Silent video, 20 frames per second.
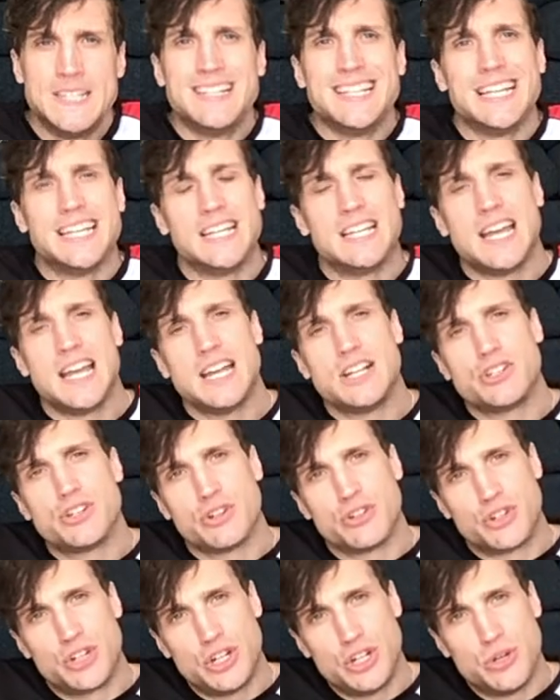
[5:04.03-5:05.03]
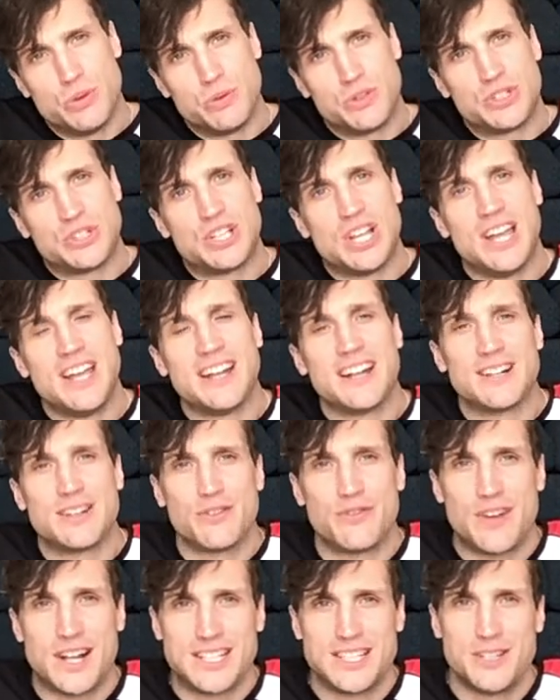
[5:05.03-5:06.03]
Engage your glutes. That's a
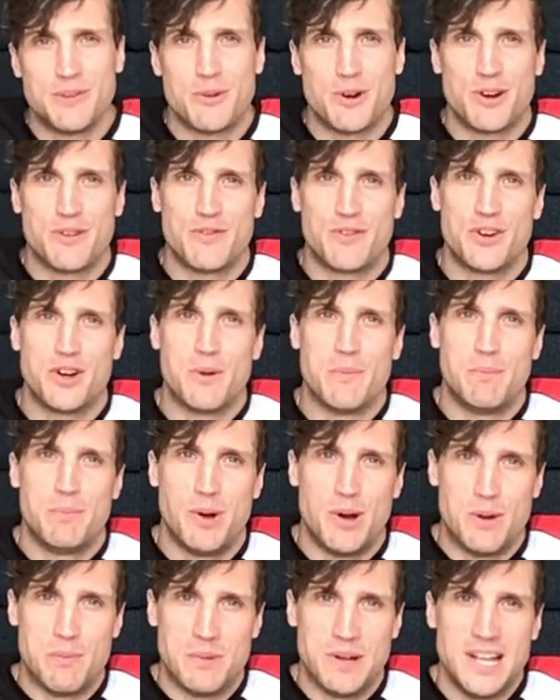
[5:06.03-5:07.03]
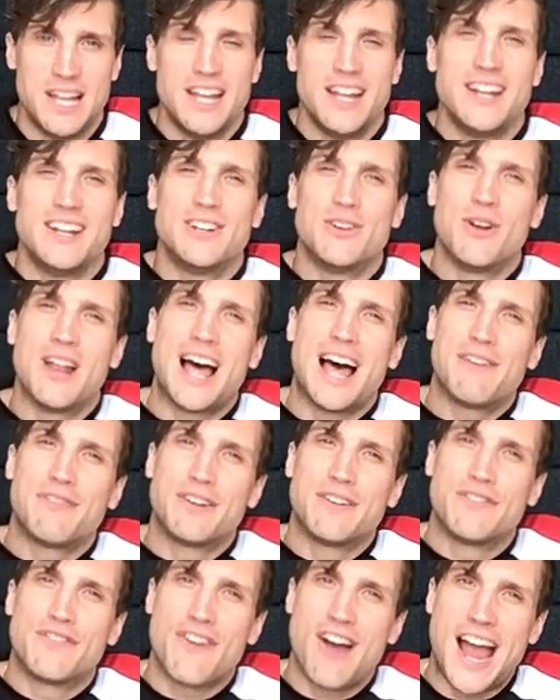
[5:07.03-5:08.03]
fancy word for your bum. No
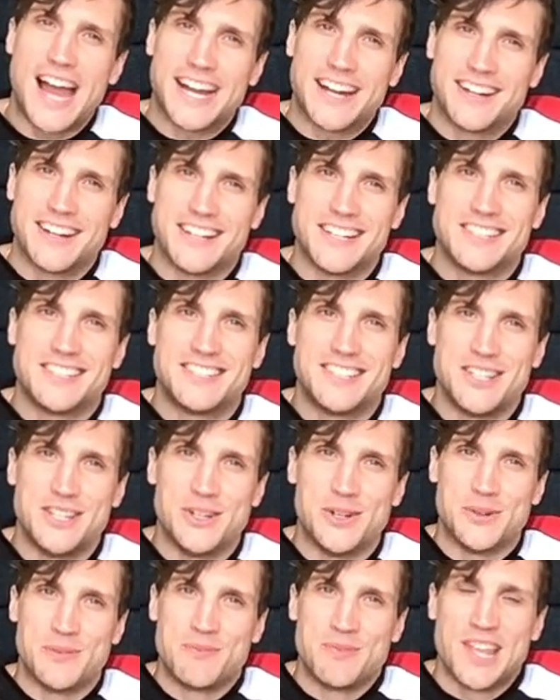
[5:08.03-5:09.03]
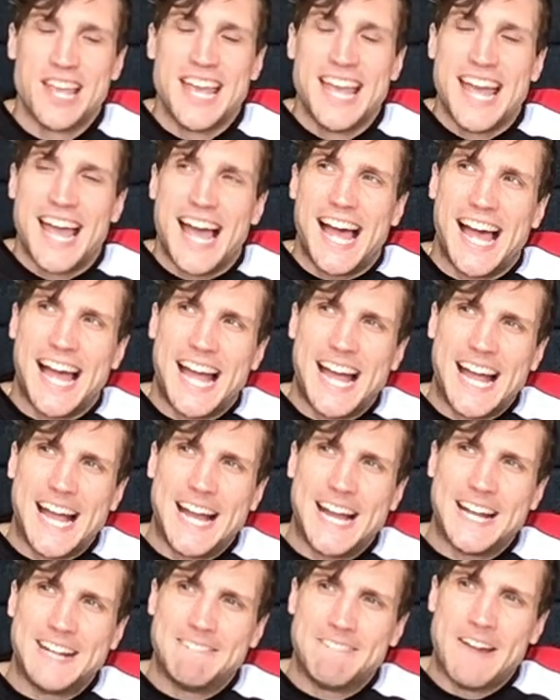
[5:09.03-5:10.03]
laughing, Frank, I can see you.
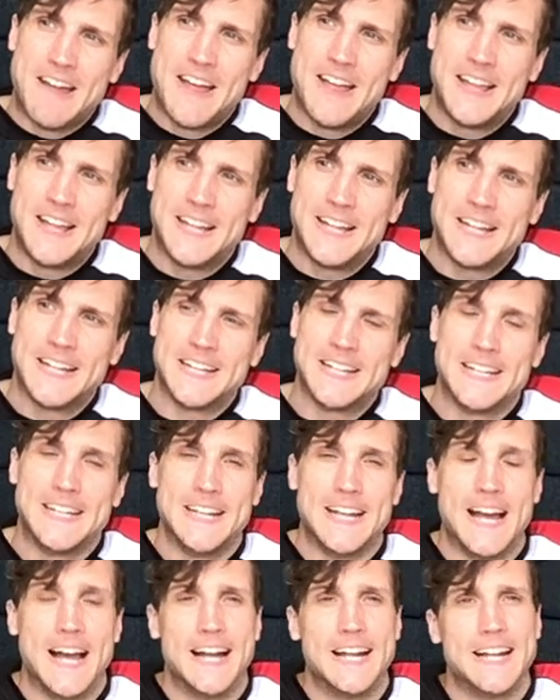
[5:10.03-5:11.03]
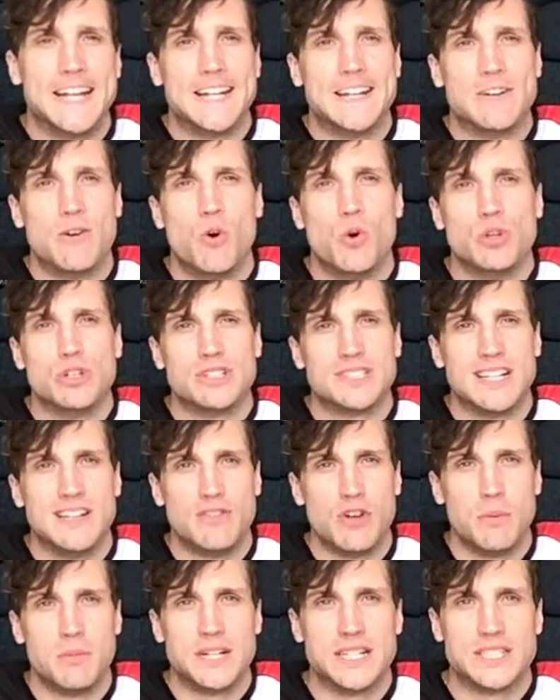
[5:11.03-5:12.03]
Yeah, and then hold
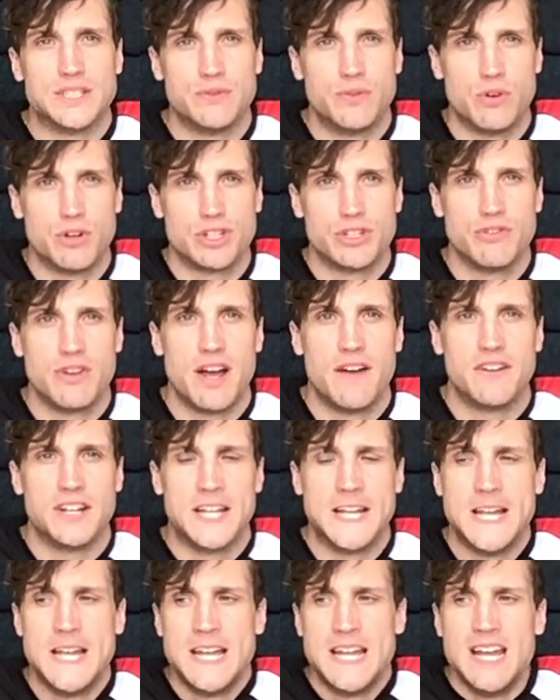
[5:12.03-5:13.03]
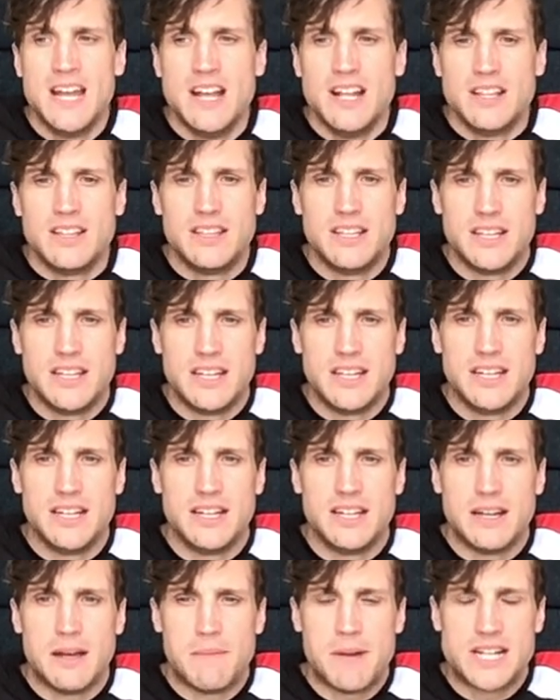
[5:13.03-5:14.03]
yourself up against the force of gravity.
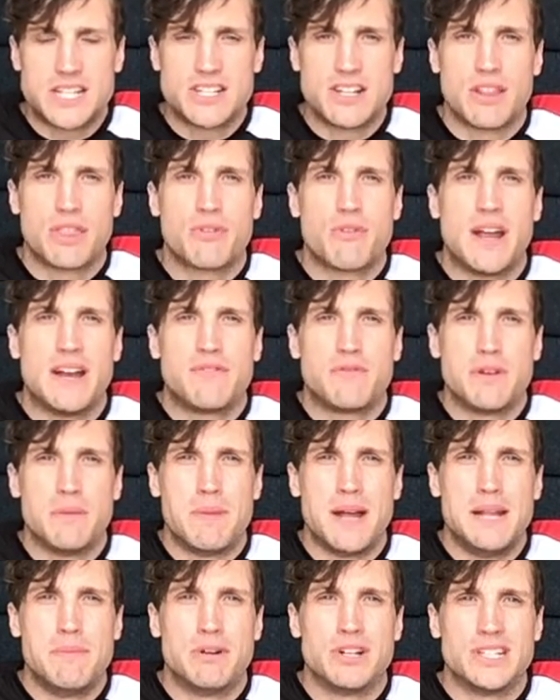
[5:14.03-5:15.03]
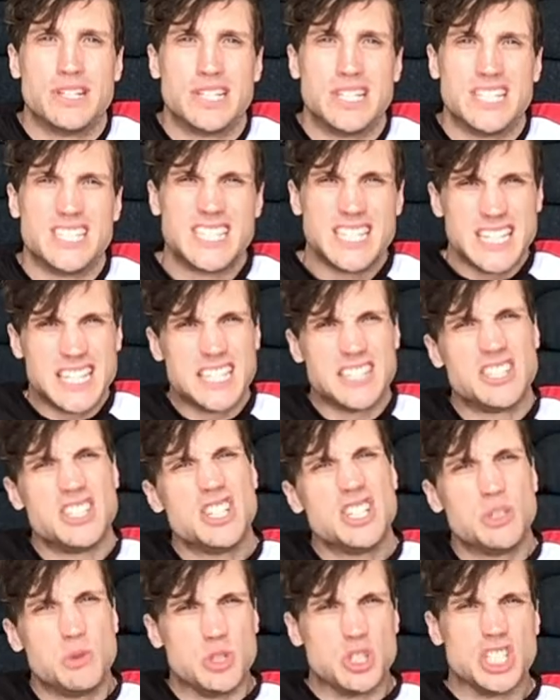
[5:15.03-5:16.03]
Imagining the thread from the belly button to the ceiling is
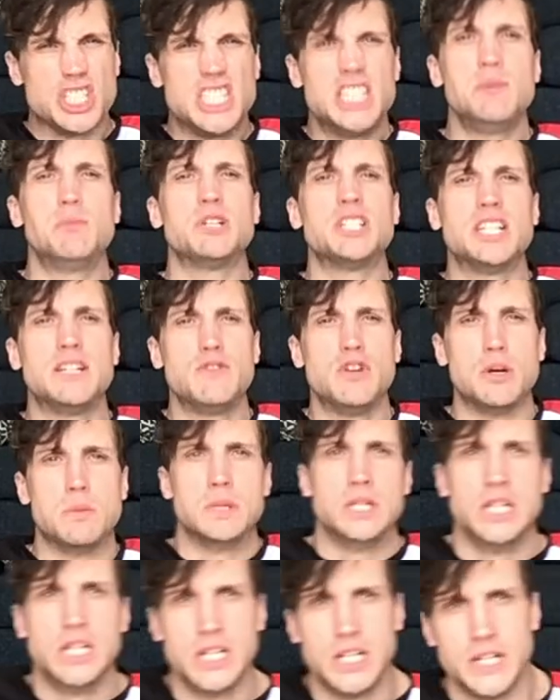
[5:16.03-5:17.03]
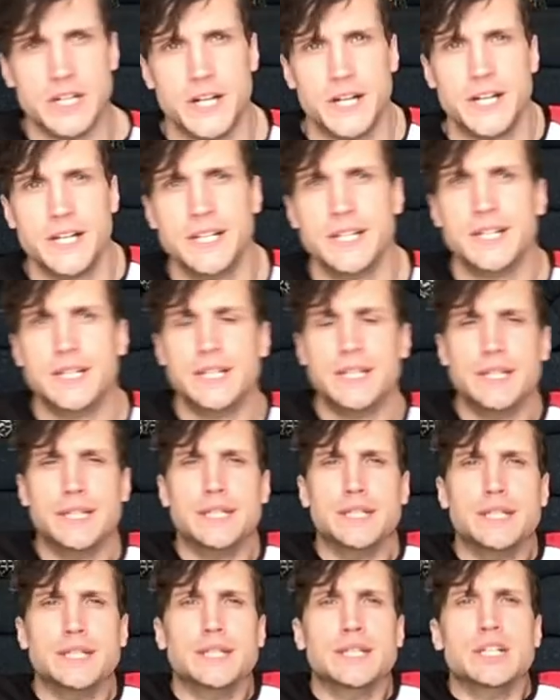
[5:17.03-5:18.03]
nice, but just keep yourself up, right?
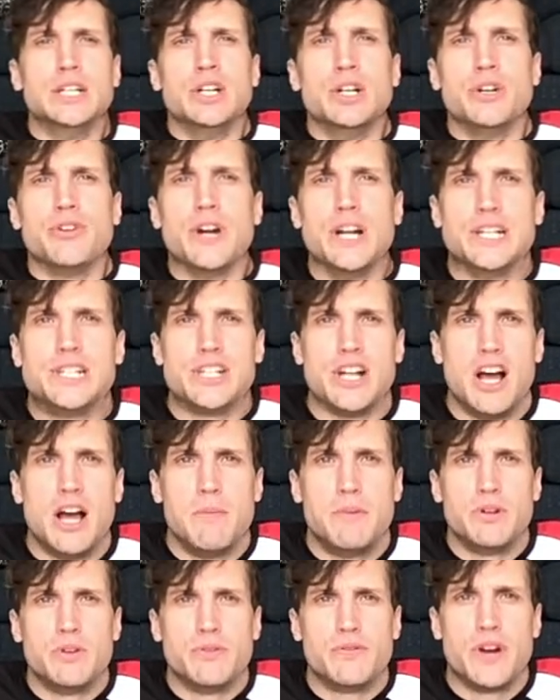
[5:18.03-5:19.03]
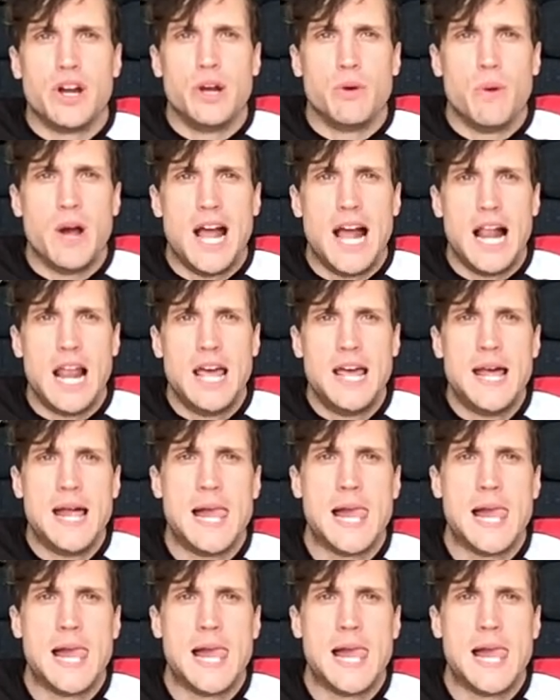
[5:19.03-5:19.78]
Great job, you're doing very well.